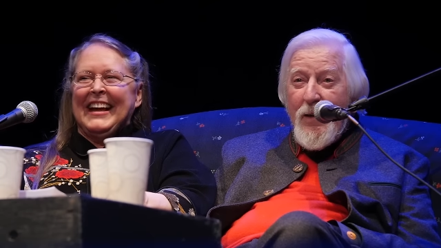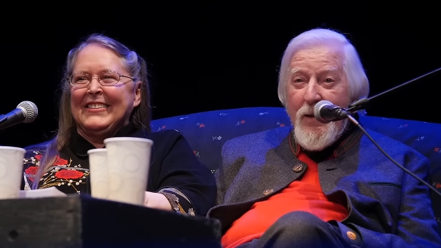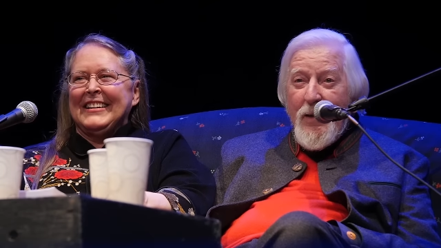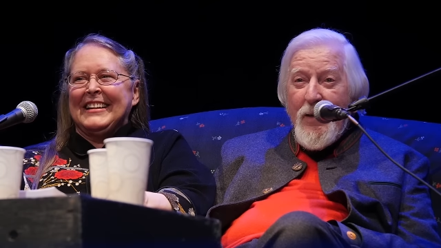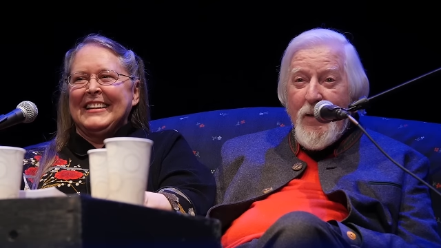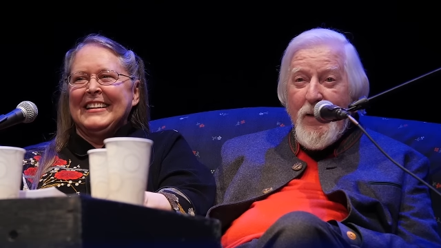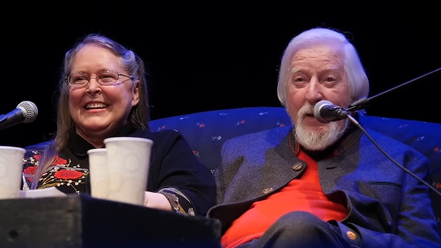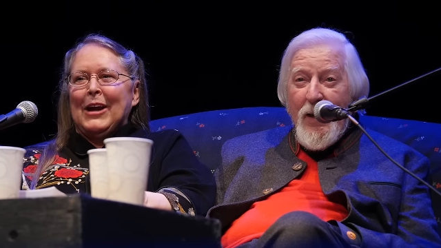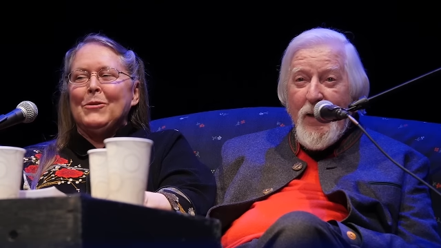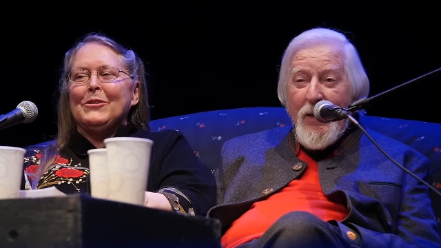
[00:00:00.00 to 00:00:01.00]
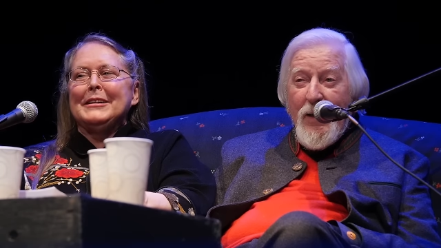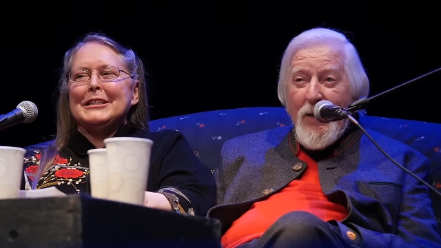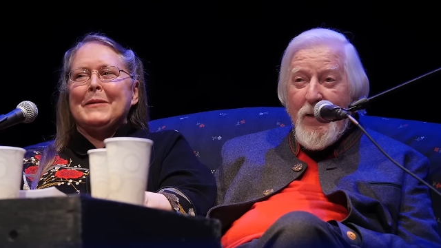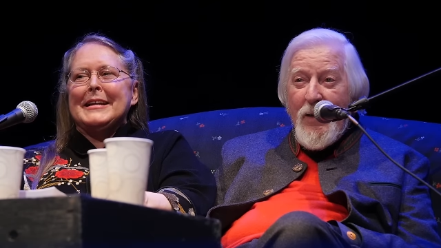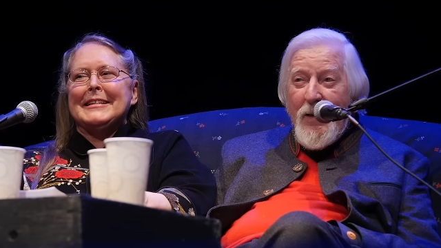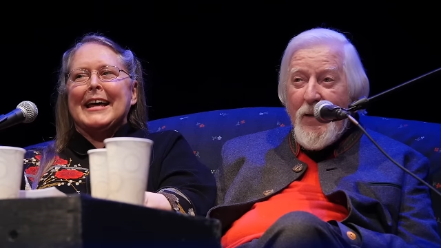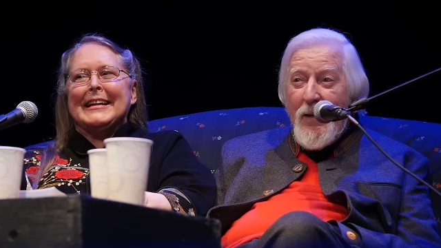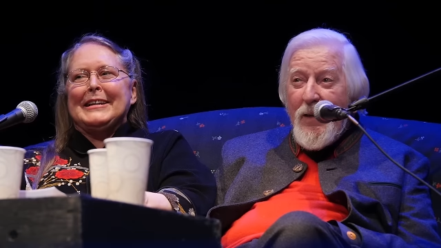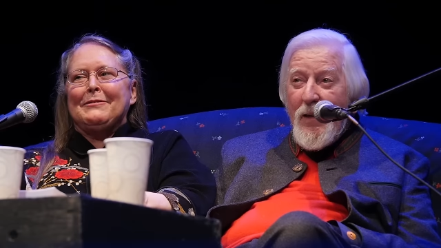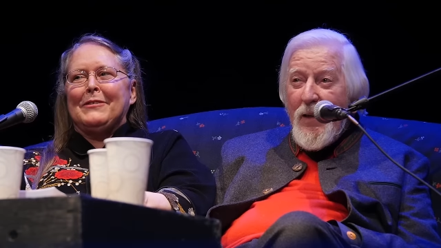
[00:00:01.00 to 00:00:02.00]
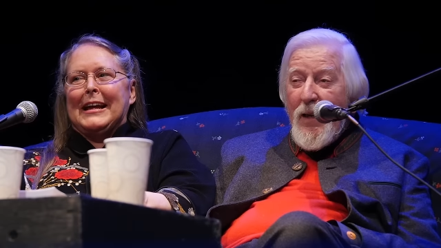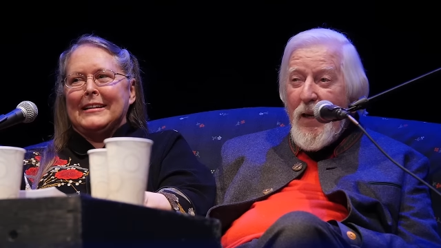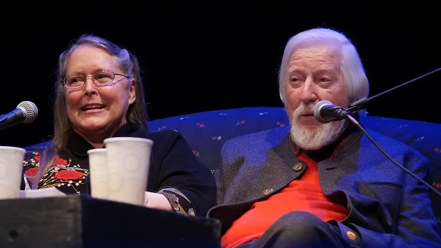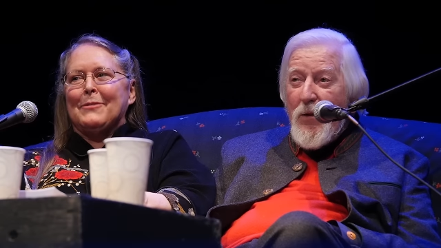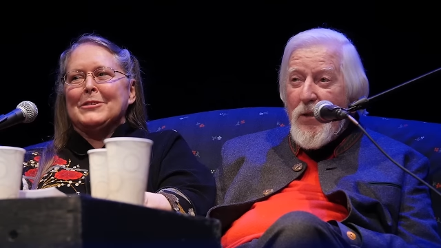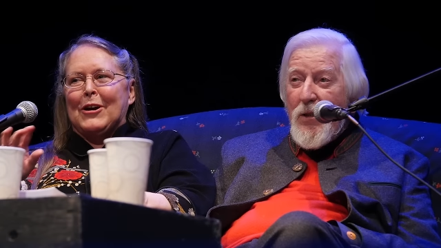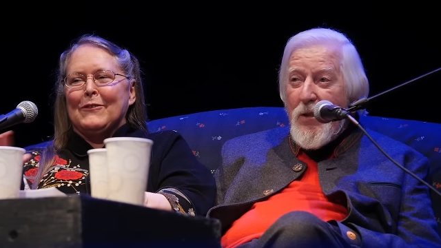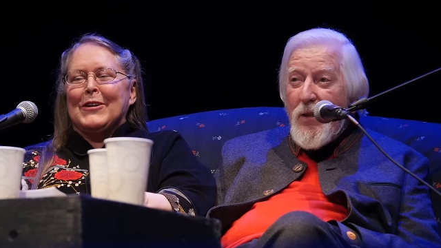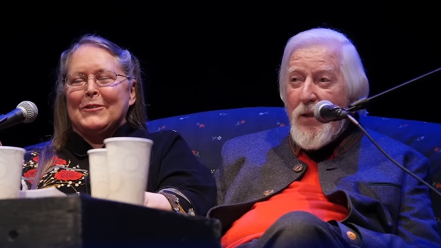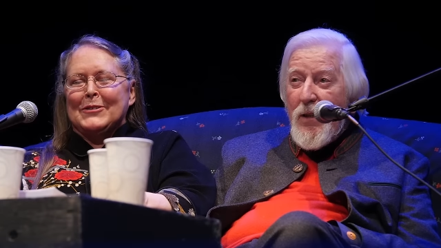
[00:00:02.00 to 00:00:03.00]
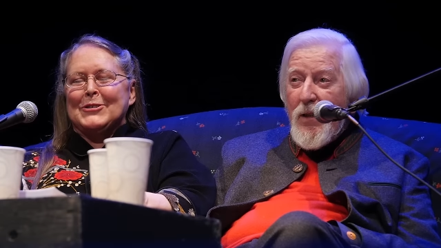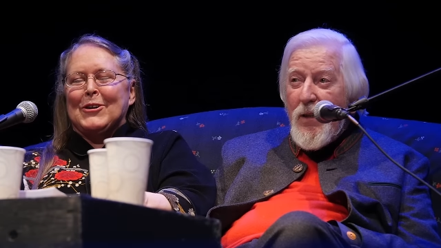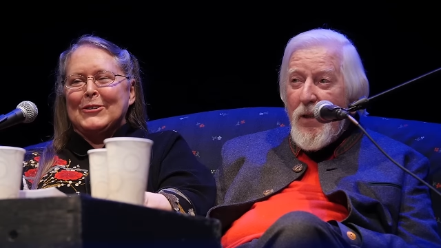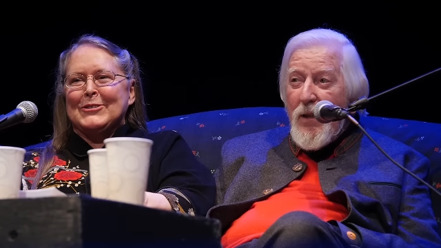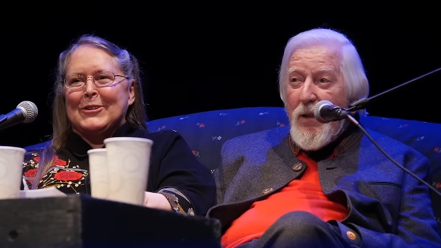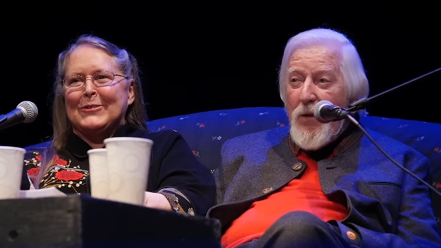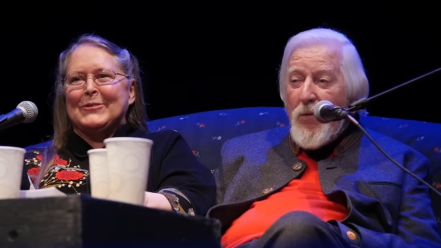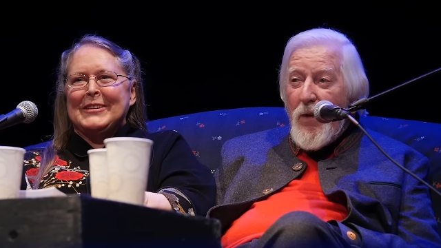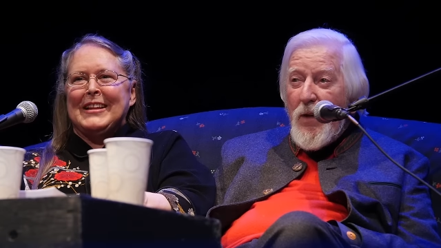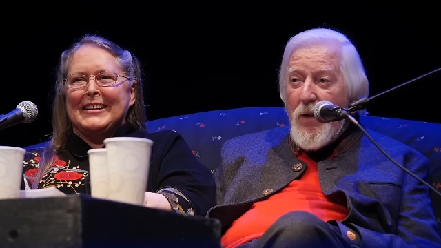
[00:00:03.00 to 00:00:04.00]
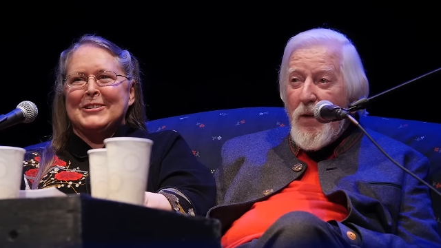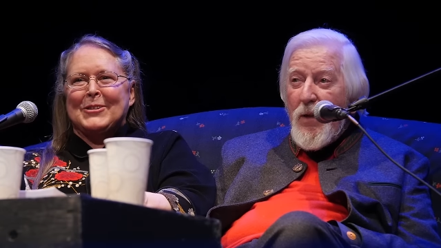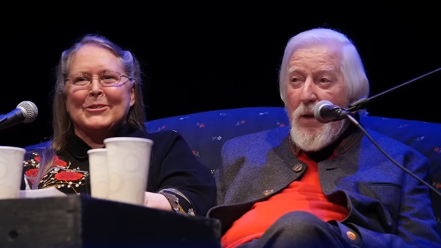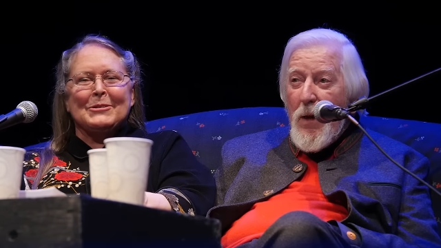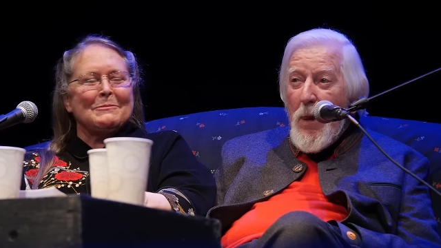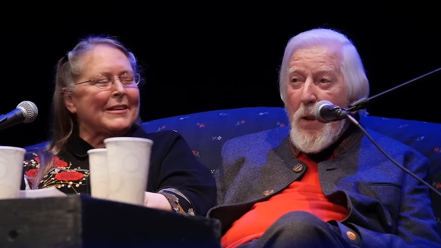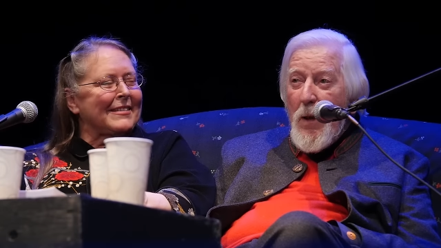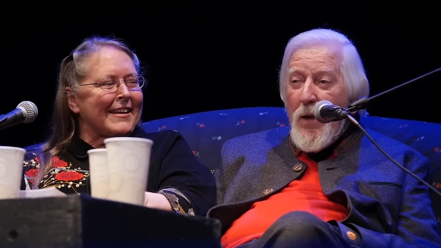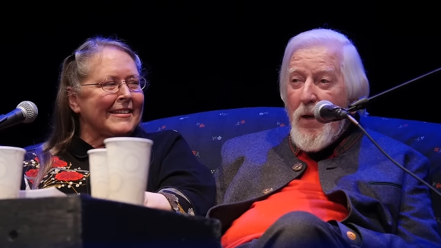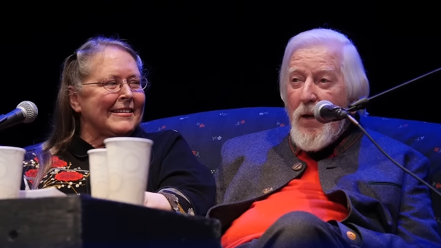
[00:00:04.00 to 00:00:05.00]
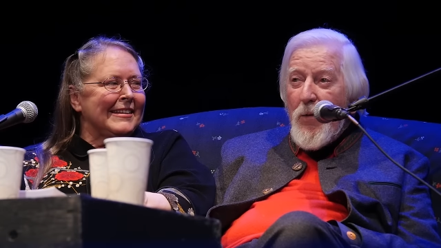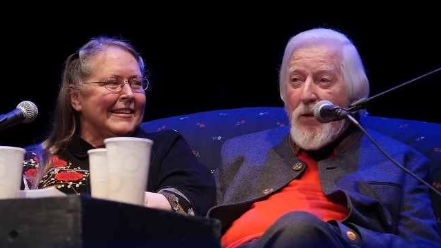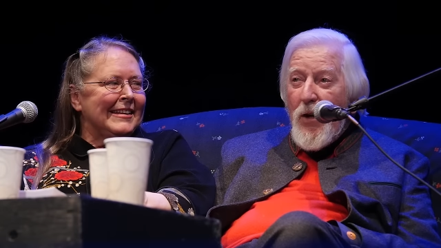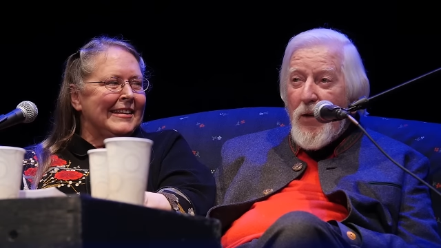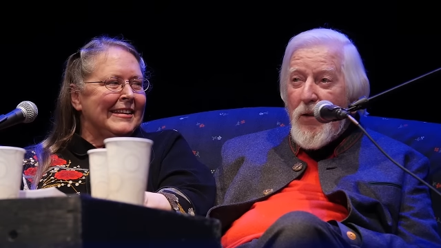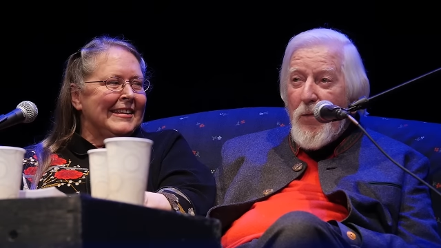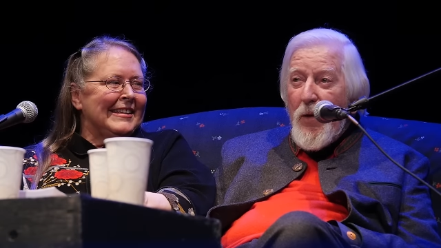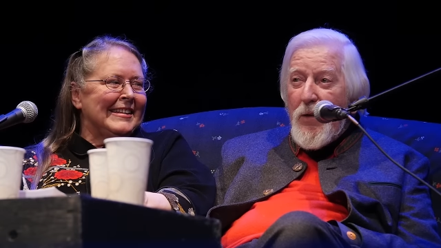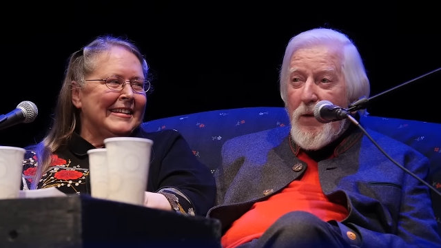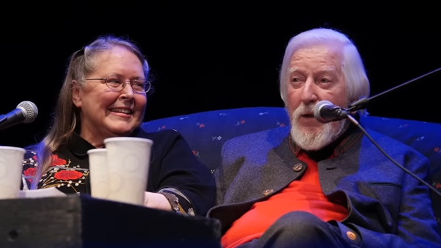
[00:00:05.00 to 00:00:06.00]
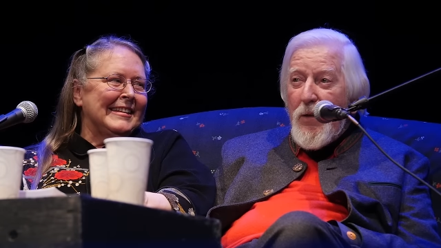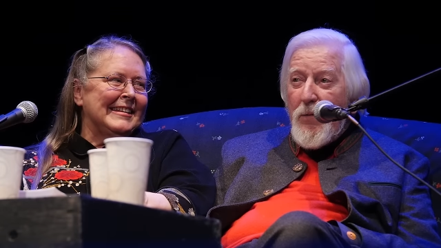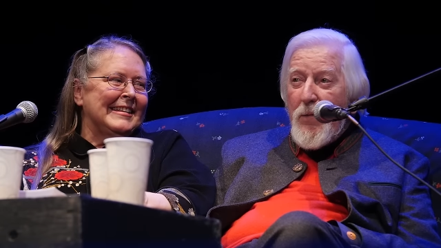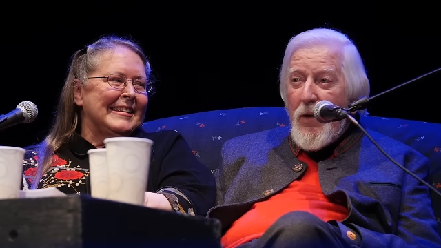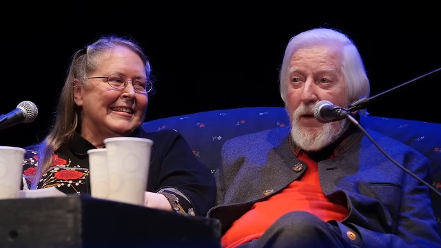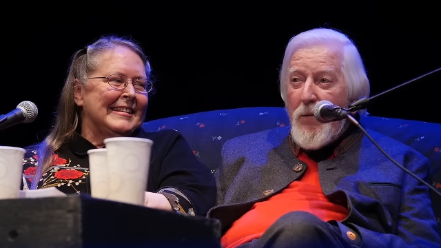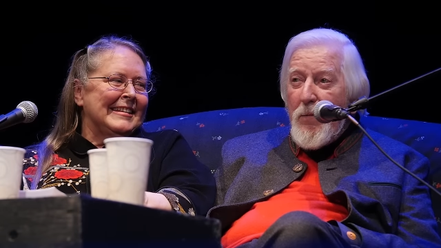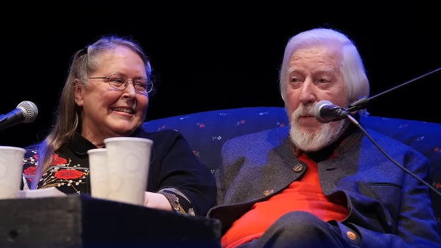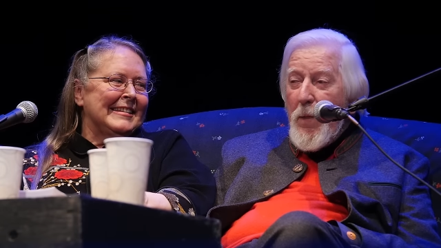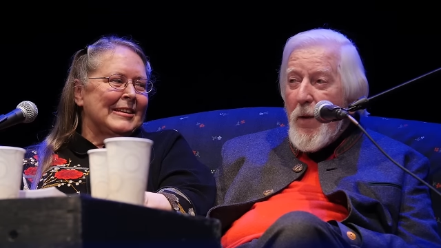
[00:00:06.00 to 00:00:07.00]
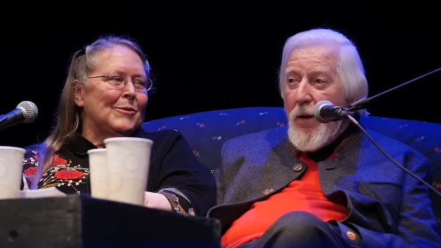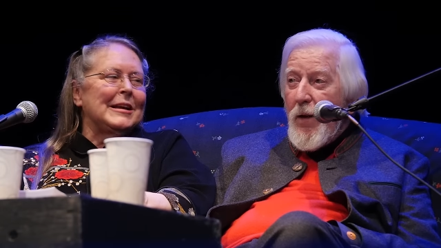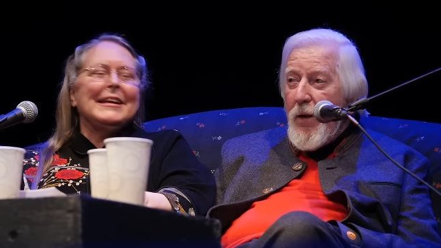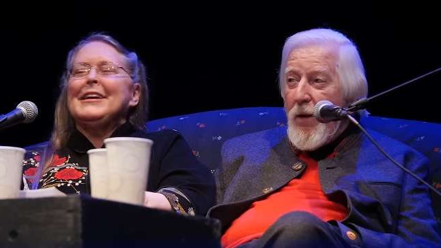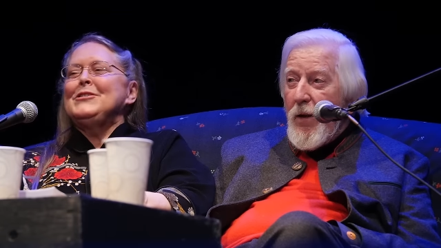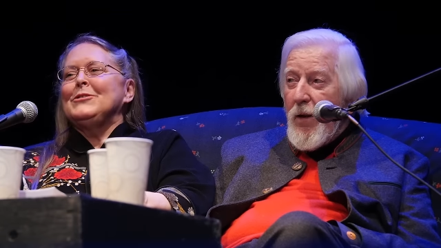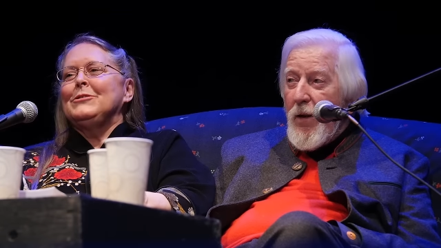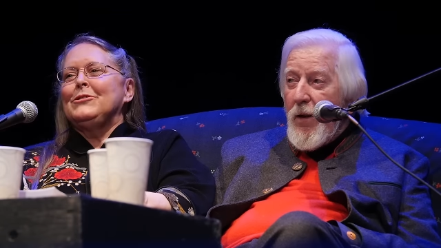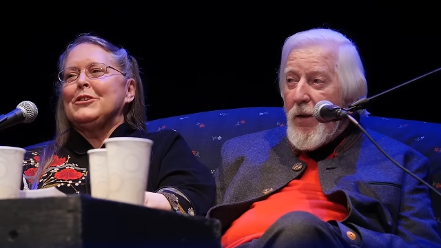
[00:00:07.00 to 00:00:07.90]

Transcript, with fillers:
Speaker 1: yeah, really. And we're real uh, Space Oddity fans. That was, was, our favorite song, so we'd we, like to talk to him about that.
Speaker 2: We talked about. Uh, um,
Speaker 1: Oh, an occasional